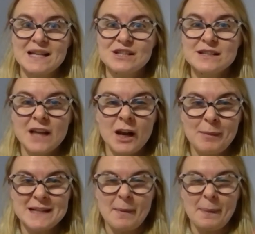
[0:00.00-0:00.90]
It's just going to
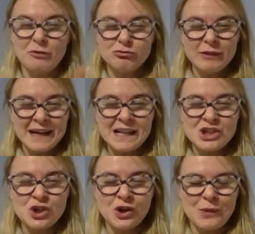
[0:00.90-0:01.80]
be something
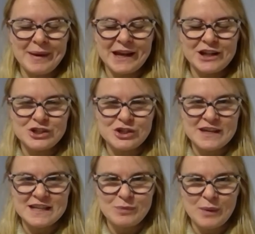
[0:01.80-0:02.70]
really short that we're going to do
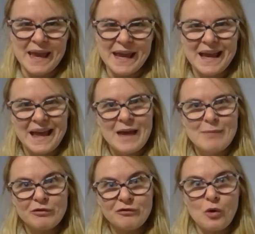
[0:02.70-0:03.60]
this week
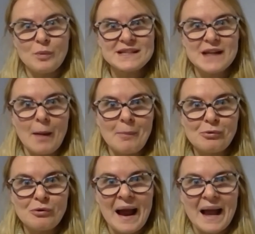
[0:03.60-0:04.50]
before we start a
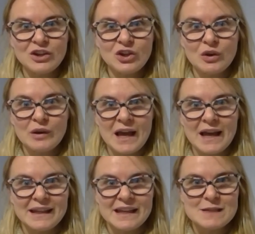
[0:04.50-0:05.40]
brand new
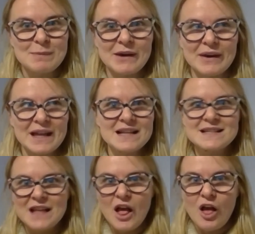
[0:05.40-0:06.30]
learning experience